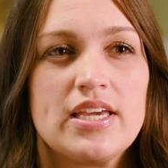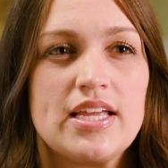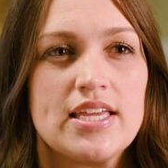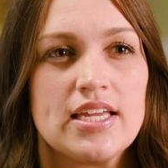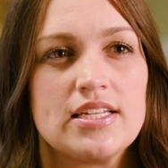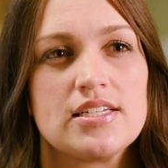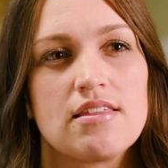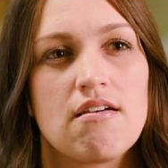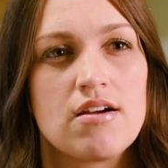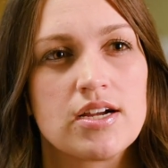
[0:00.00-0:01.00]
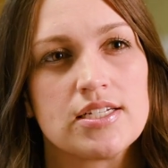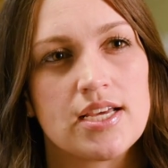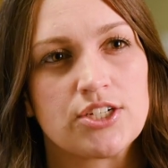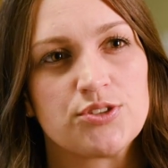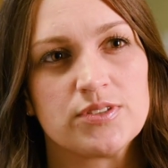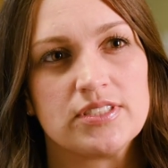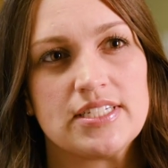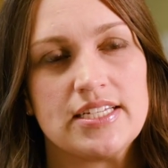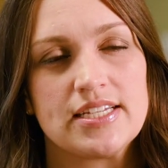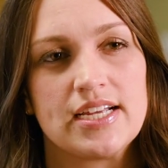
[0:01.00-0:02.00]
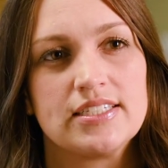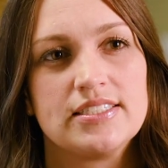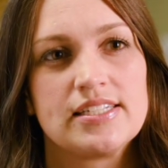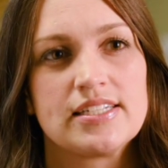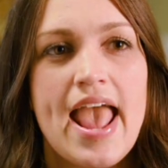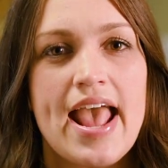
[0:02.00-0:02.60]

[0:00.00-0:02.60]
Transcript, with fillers: We can get into the architectural details,